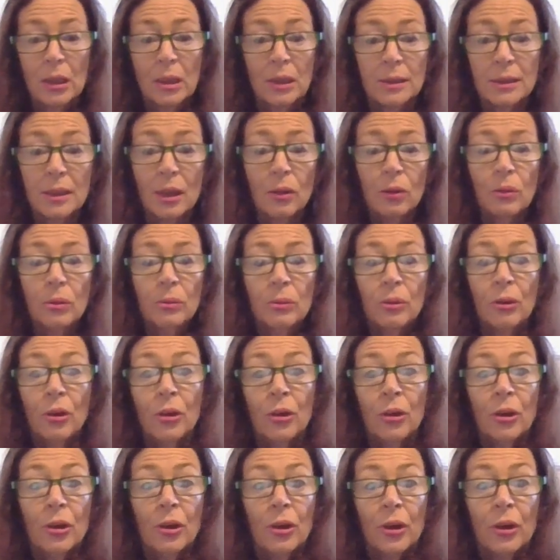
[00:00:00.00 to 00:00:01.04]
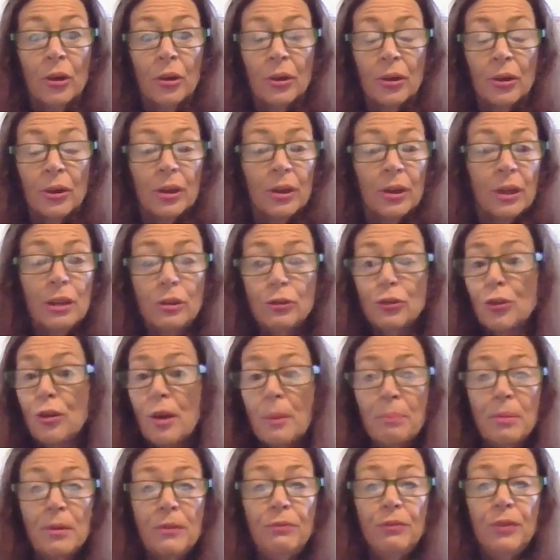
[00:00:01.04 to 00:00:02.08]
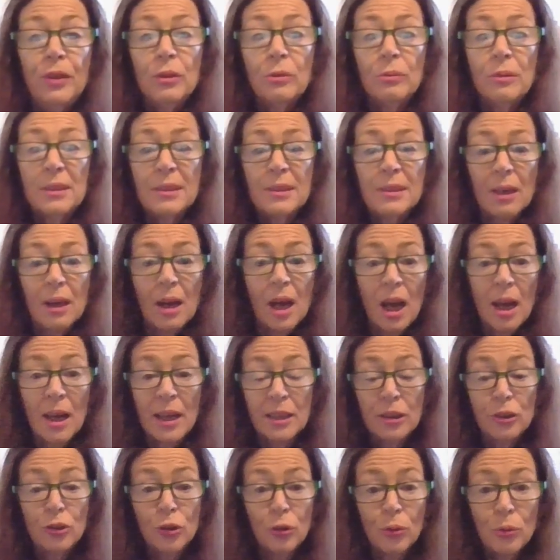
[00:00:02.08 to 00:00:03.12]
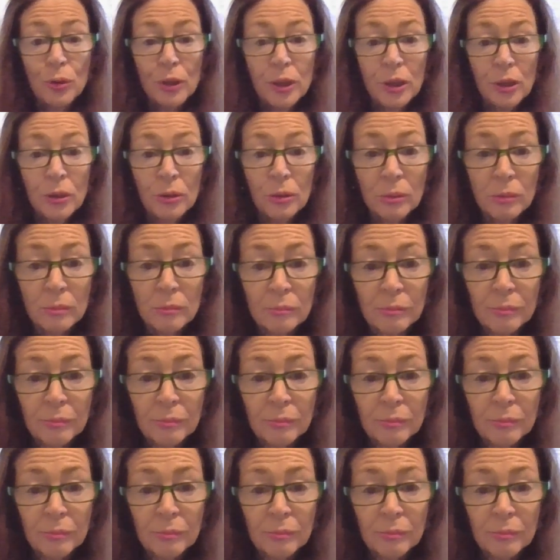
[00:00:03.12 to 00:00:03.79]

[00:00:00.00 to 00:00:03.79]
So, intrepid viewers, I adore you.